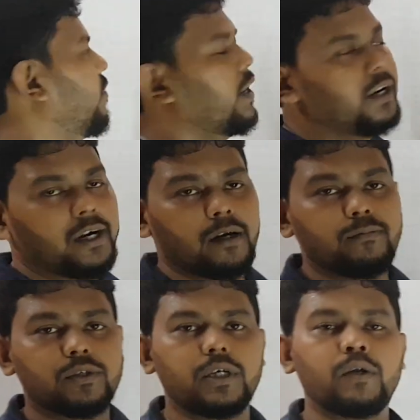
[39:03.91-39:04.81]
Venn
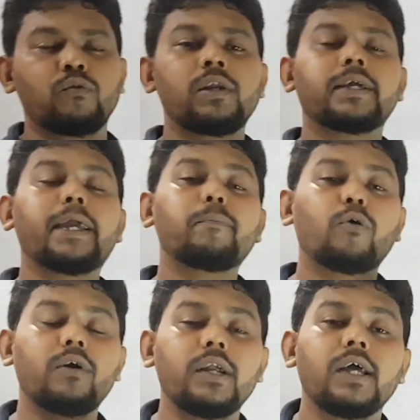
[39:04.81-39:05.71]
diagrams, and we will keep
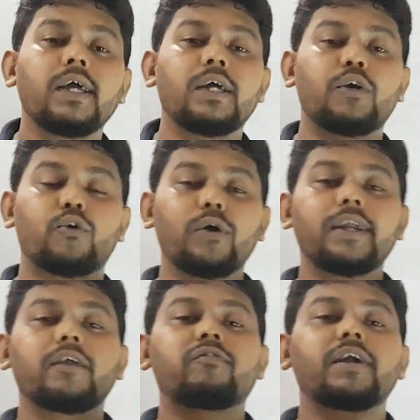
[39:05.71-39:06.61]
on
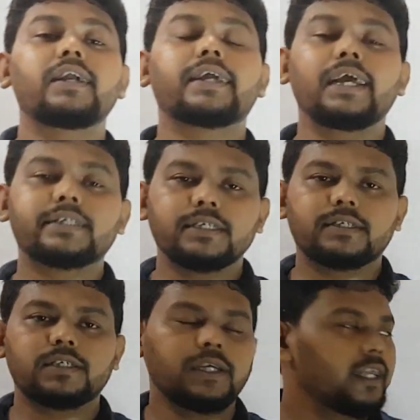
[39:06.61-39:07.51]
drawing different
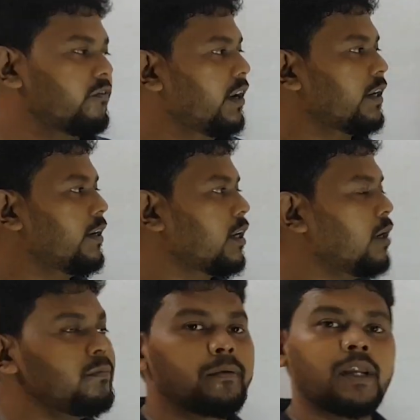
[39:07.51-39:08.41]
cases in Venn
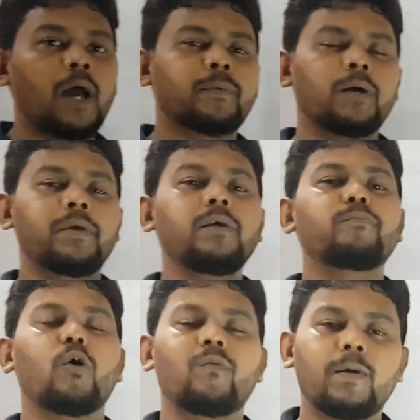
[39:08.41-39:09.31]
diagram in
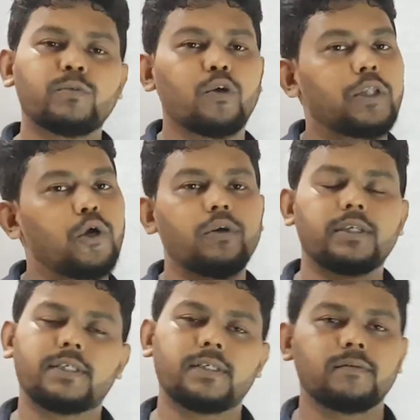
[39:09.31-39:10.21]
upcoming problems or
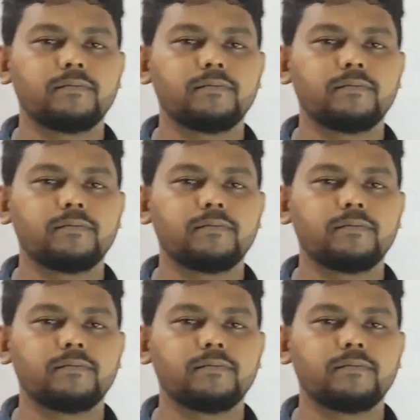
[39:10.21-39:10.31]
theories.